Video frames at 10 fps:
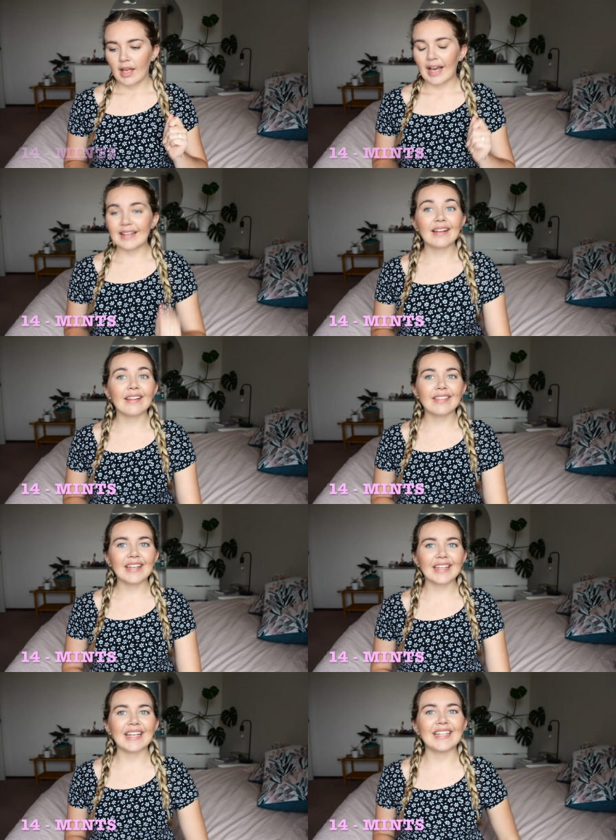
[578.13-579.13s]
Another
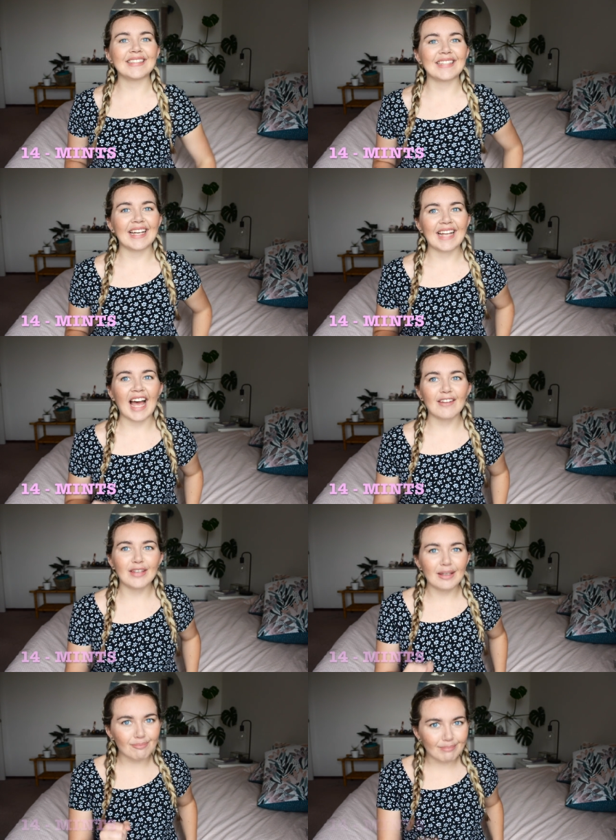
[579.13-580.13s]
thing is
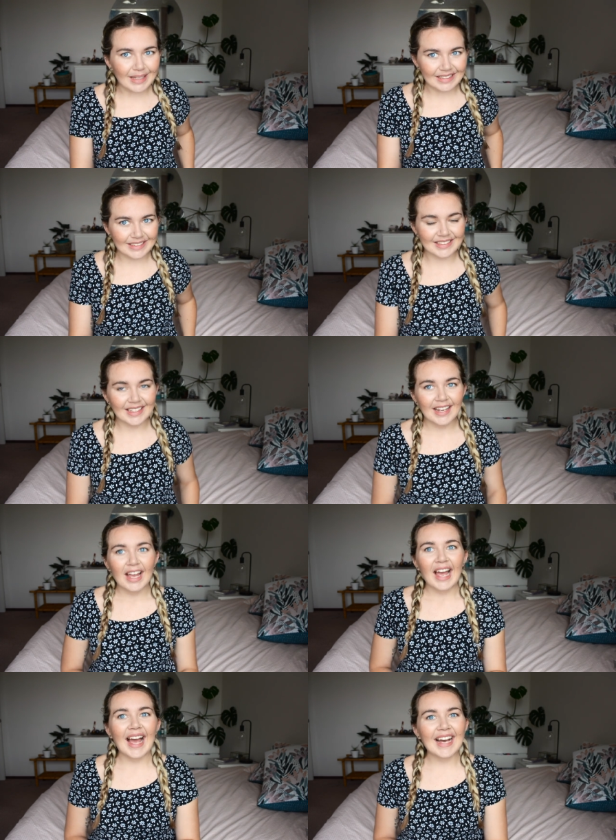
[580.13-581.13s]
having mints
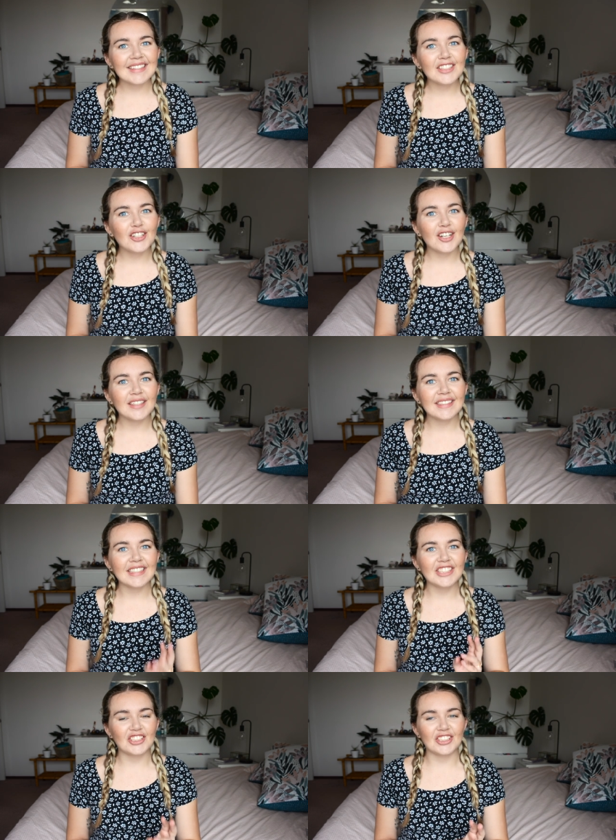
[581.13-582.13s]
as a
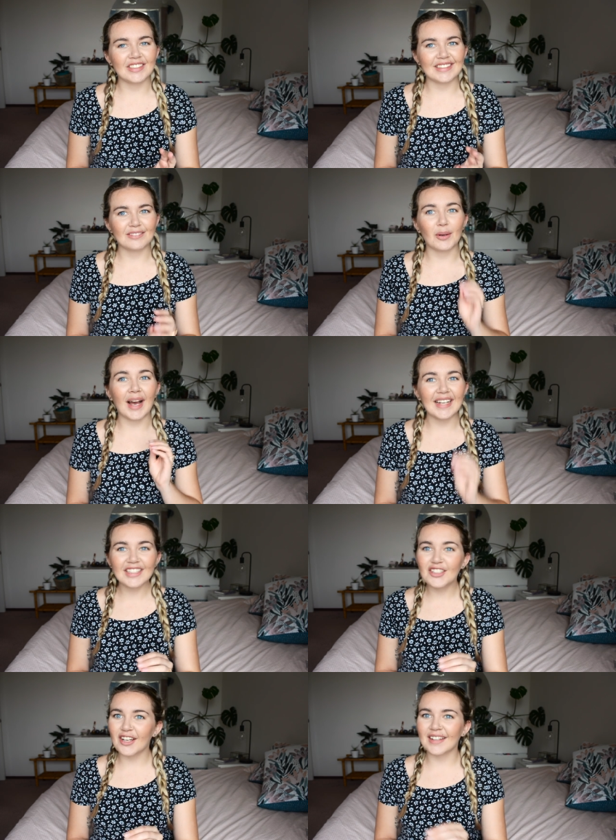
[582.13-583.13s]
nursing student, or as
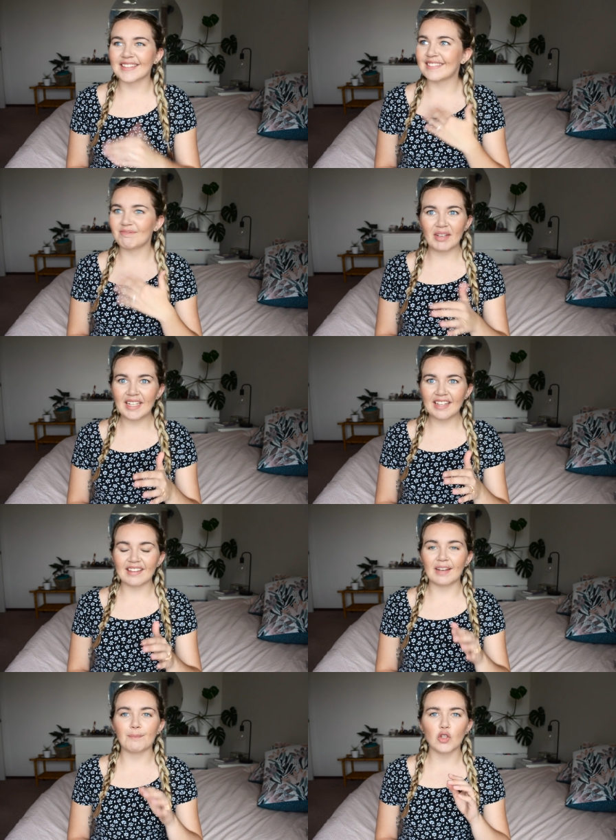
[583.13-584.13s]
a nurse,
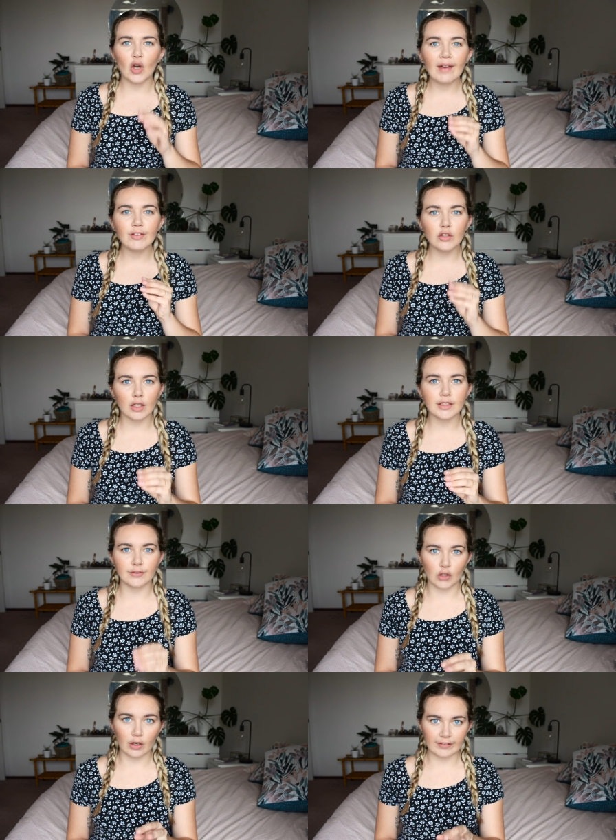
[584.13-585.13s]
anything, you're having lots
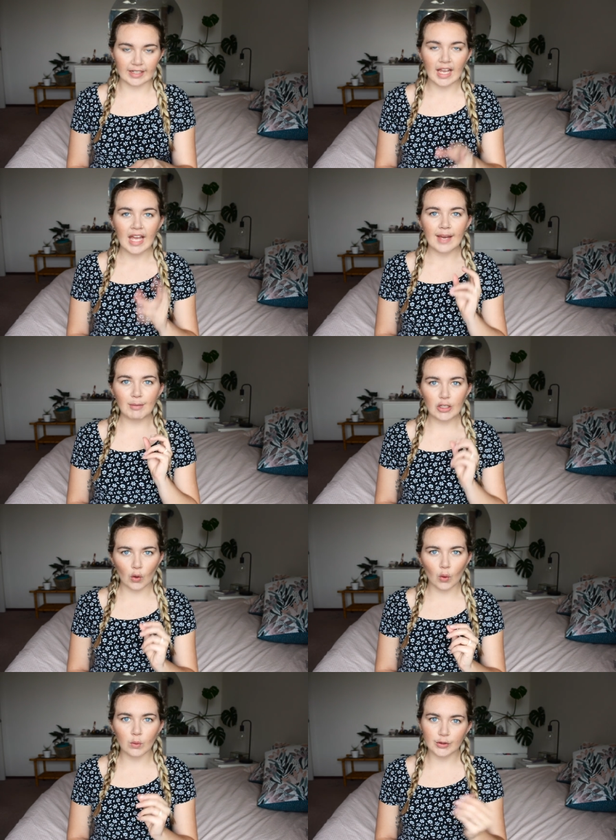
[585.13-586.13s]
of coffee, but you're
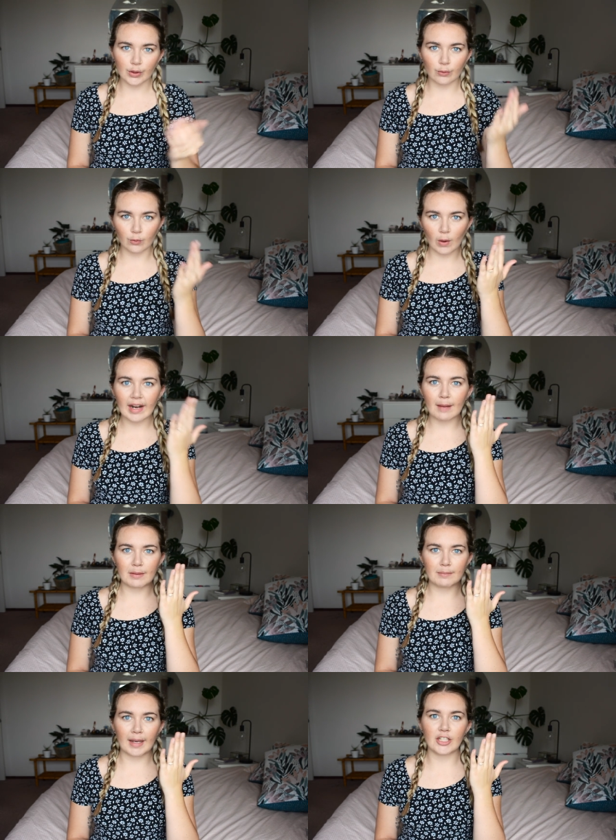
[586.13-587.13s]
also right up
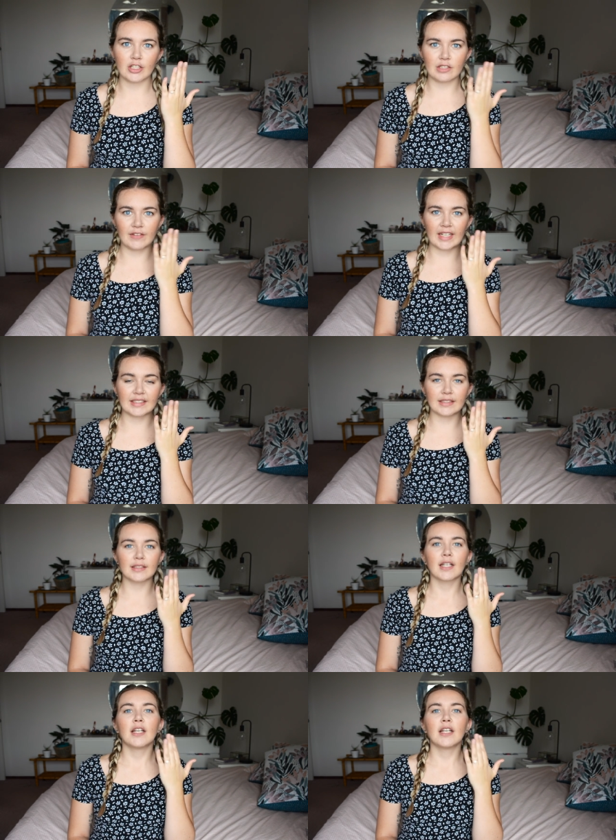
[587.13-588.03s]
in patients' faces.